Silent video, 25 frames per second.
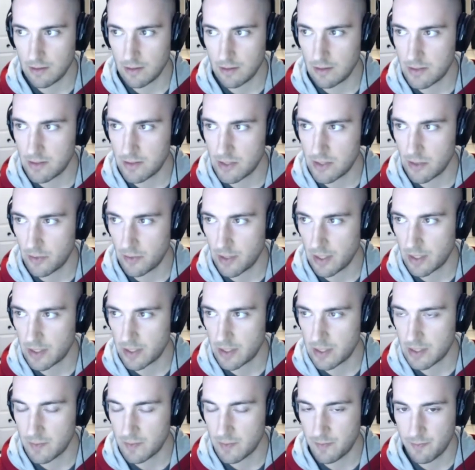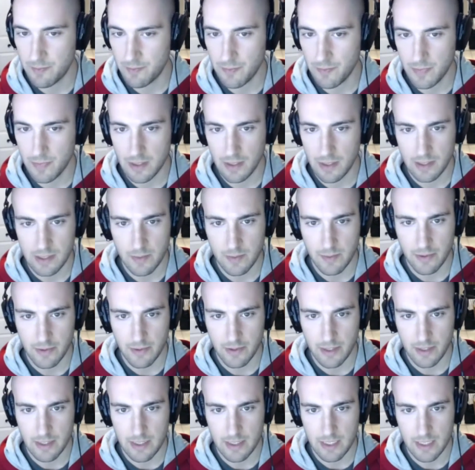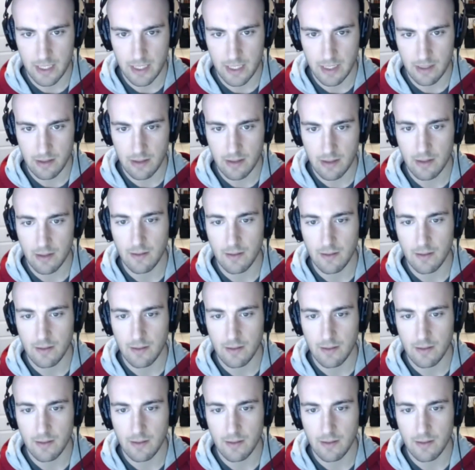Xperia Z.